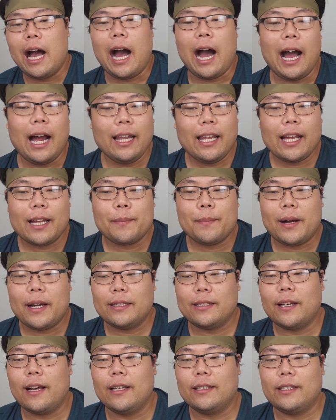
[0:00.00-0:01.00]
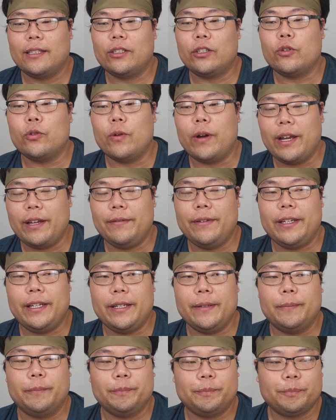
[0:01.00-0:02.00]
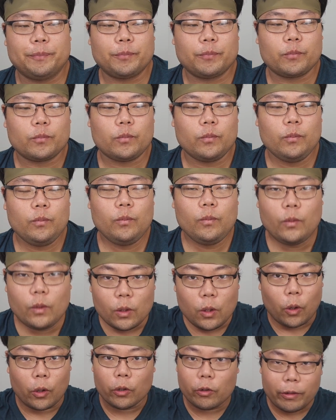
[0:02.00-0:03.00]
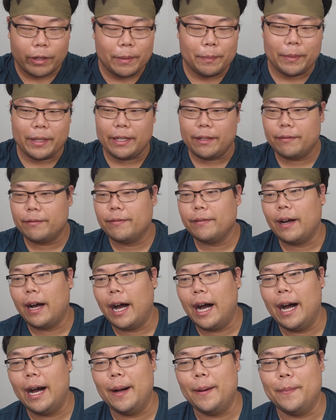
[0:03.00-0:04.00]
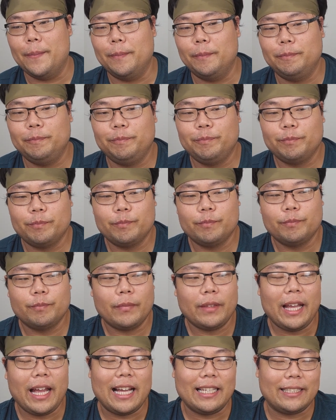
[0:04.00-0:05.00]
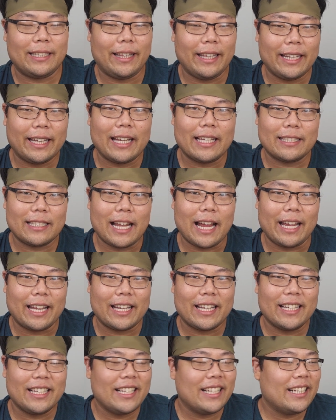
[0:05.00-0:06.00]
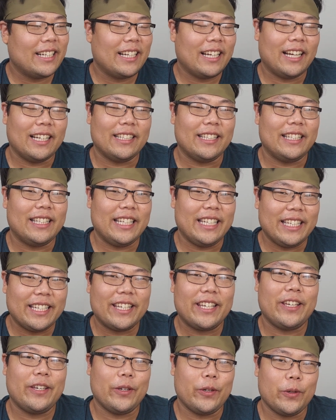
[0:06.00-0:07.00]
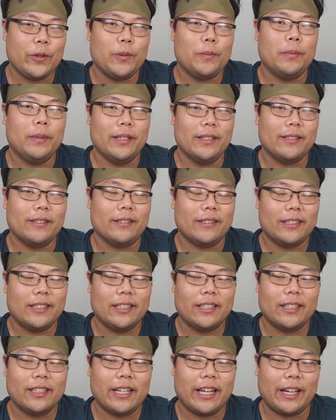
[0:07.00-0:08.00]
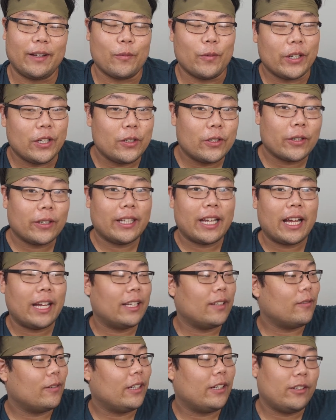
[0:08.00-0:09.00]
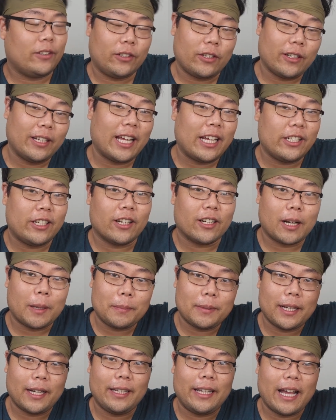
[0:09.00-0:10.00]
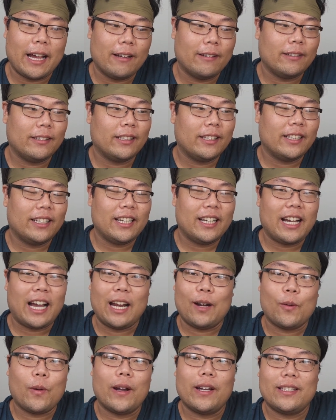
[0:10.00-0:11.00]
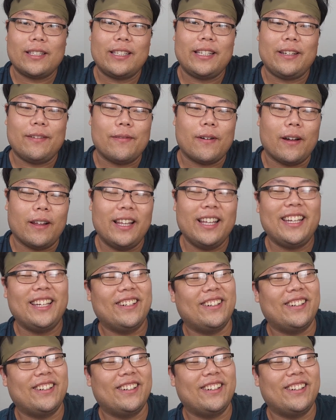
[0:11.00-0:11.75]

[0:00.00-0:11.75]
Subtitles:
I like my sausage gravy or cream beef as thick as like a DQ blizzard. Like when you turn that junk upside down, I don't want to see it fall.